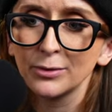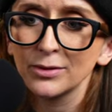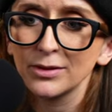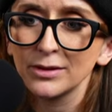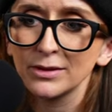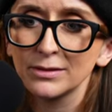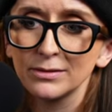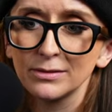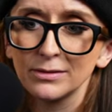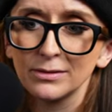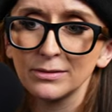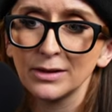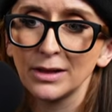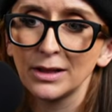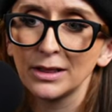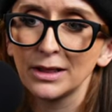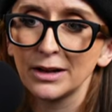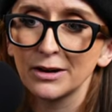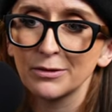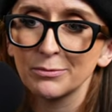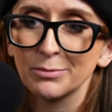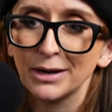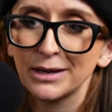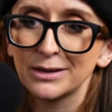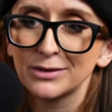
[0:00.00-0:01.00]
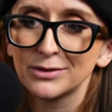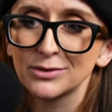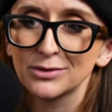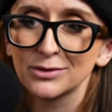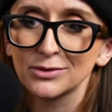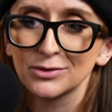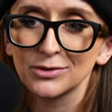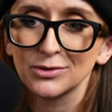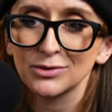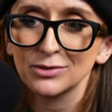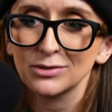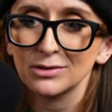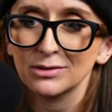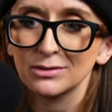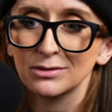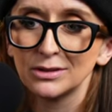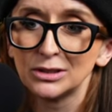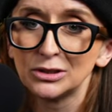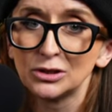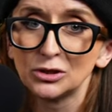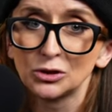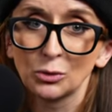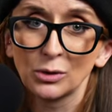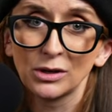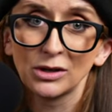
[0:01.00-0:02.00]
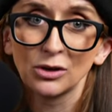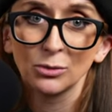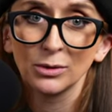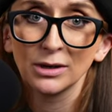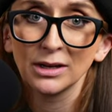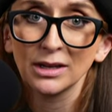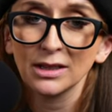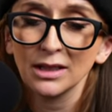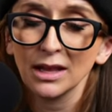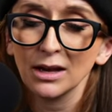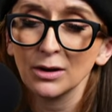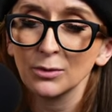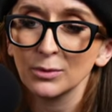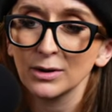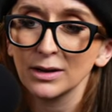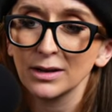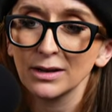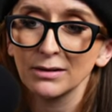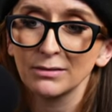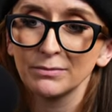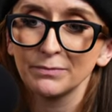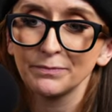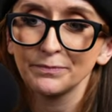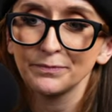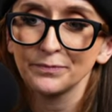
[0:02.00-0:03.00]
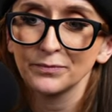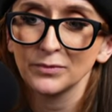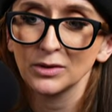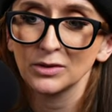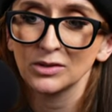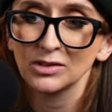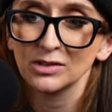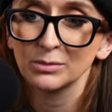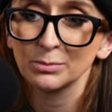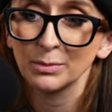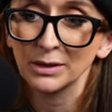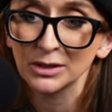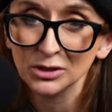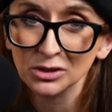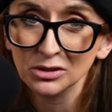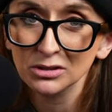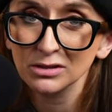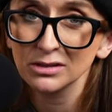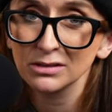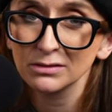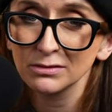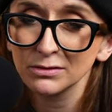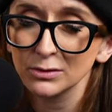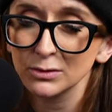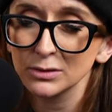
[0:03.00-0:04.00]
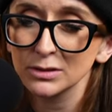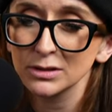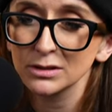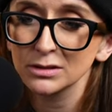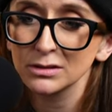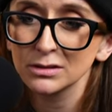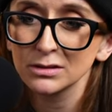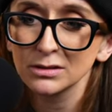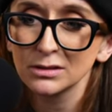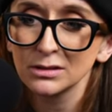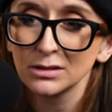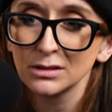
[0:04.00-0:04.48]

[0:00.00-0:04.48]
that a lot of painters enjoy doing it that way, especially for